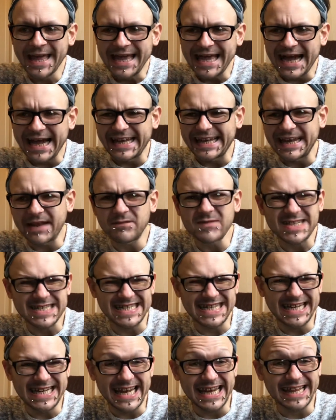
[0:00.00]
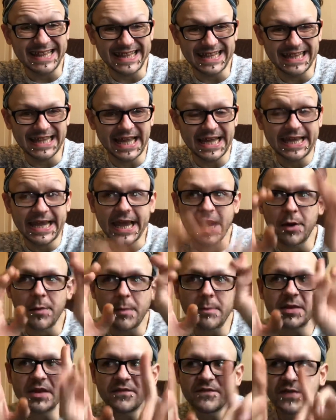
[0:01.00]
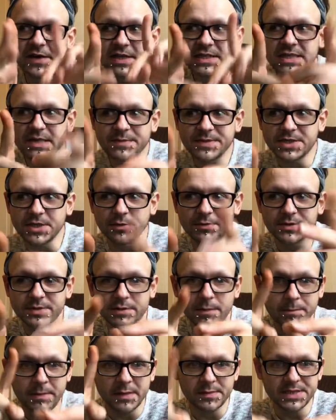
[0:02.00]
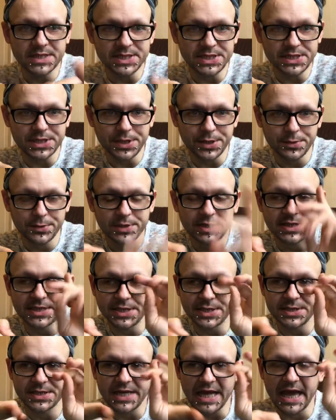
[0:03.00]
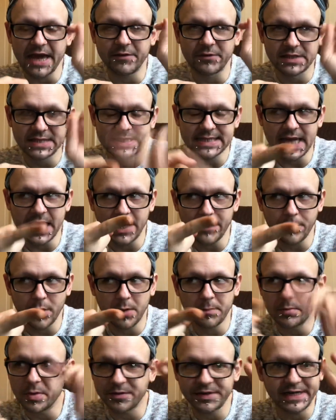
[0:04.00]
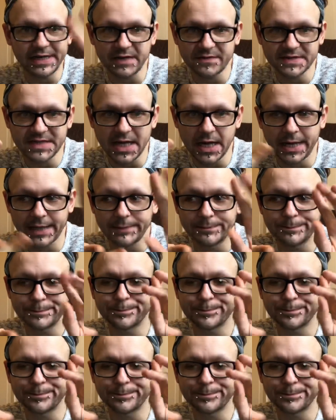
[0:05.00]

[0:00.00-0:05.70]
I'd never seen anything like it. I remember the first episode was on BBC Two, because it used to air on Sky One, but we didn't have Sky.